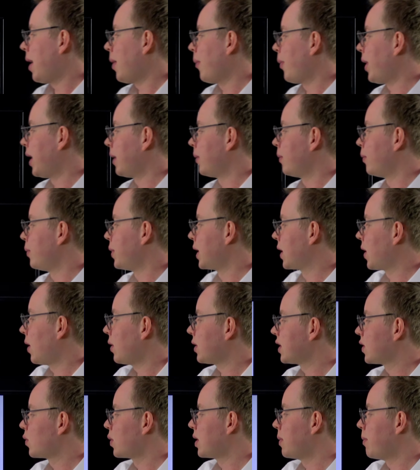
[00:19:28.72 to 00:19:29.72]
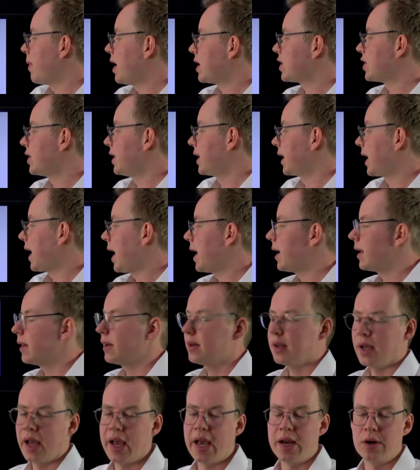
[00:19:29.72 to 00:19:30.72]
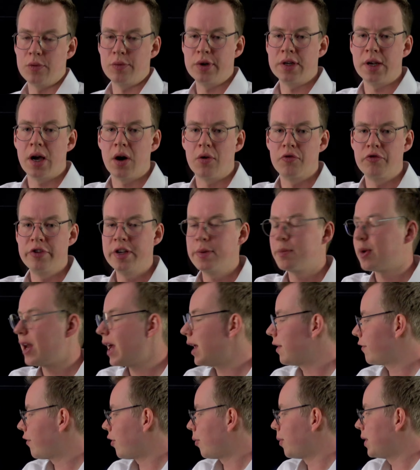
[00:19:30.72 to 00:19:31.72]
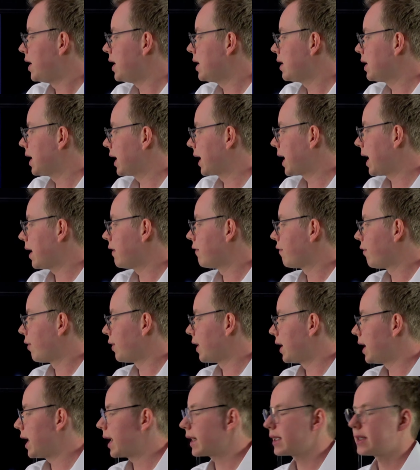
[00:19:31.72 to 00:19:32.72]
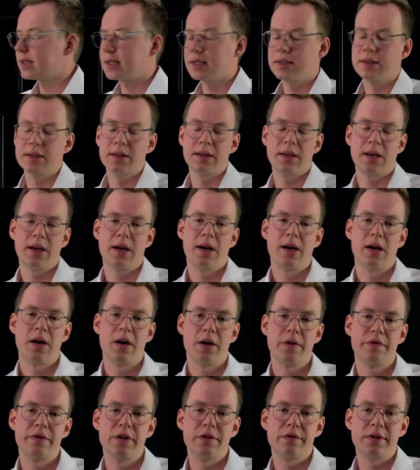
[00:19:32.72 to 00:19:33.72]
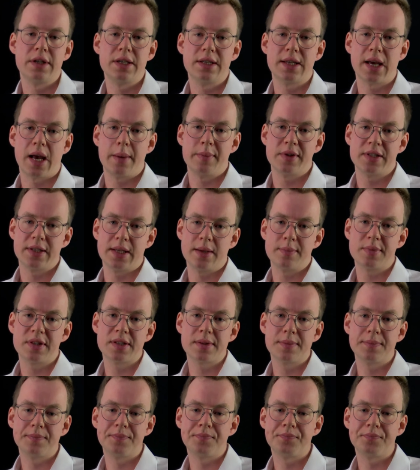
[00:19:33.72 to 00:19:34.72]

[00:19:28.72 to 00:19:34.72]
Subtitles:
But because we measure again and we now replan from here again for the next 50 time steps,